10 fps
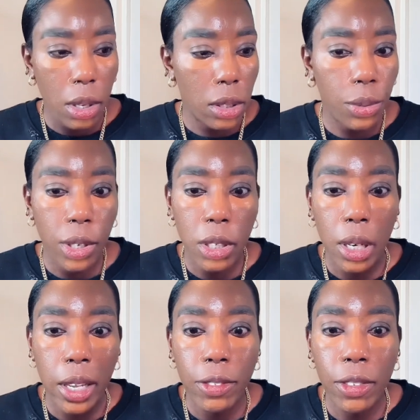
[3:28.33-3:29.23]
So we're
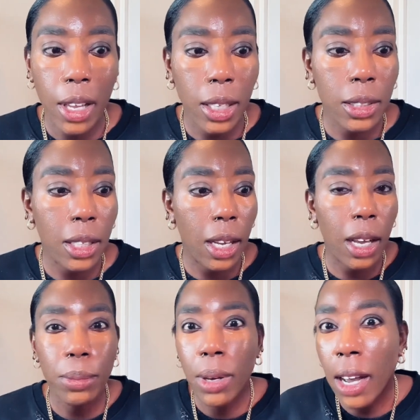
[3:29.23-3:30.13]
gonna leave that.
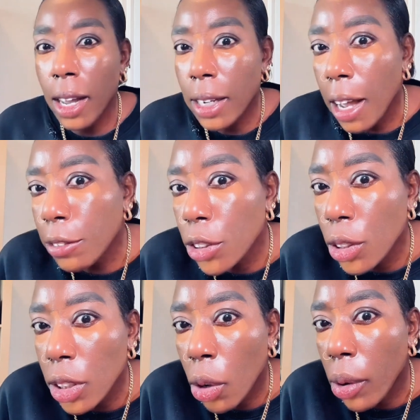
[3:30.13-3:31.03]
I'd have to
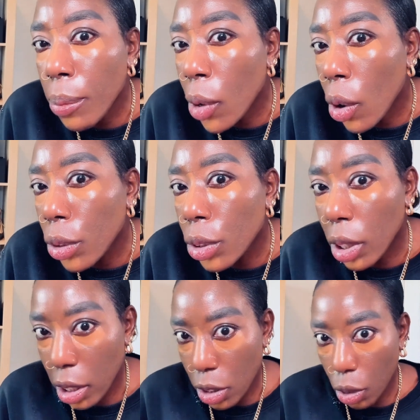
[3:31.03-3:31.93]
use a cream contour
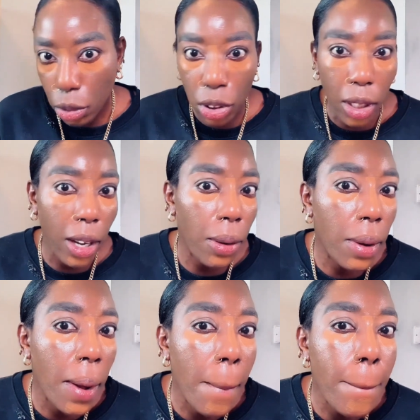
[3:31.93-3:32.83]
that's not Chanel
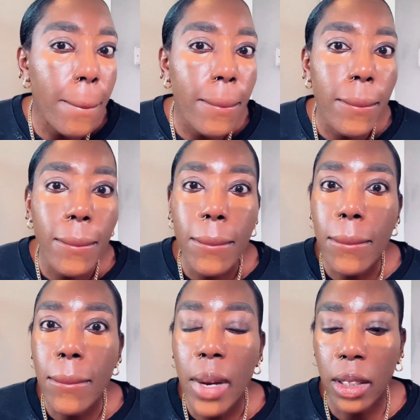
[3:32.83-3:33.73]

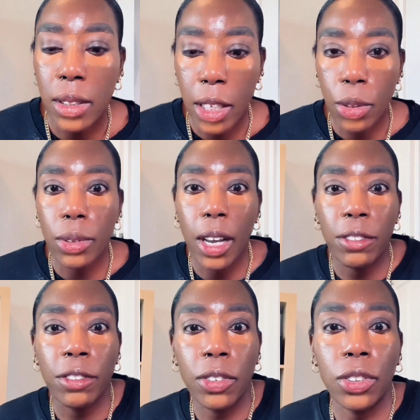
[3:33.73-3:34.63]
because I don't
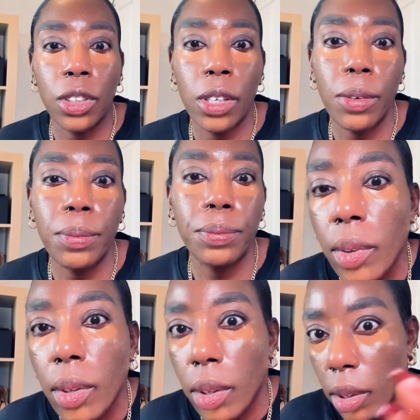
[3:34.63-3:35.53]
have Chanel.
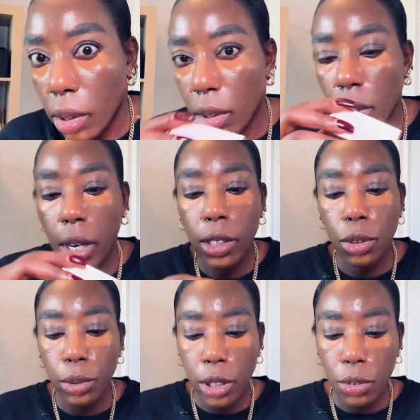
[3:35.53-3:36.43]
So
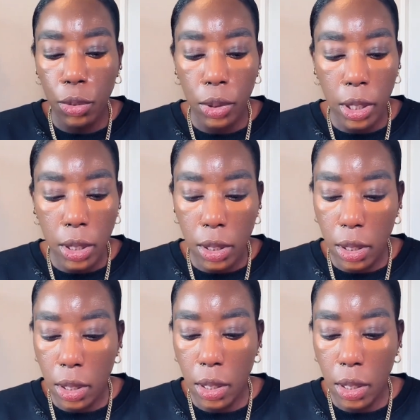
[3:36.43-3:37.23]
let's reach for this.